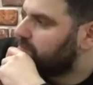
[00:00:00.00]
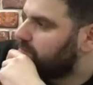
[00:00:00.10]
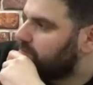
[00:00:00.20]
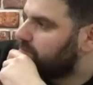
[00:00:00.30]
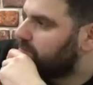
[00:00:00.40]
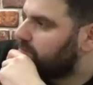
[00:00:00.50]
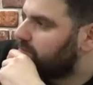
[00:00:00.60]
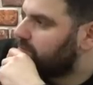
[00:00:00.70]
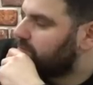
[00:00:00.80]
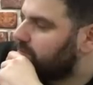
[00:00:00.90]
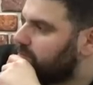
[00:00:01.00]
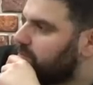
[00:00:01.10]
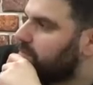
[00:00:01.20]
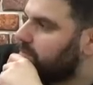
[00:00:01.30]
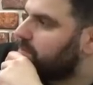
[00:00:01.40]

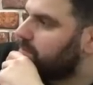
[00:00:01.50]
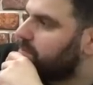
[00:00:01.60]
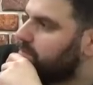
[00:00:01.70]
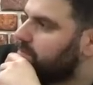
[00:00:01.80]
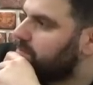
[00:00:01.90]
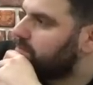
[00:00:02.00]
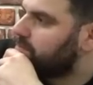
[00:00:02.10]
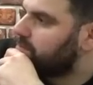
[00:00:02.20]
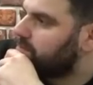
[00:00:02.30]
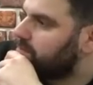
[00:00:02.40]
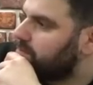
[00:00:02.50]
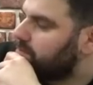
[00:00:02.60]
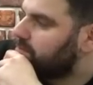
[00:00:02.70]
No words are spoken by the person on screen.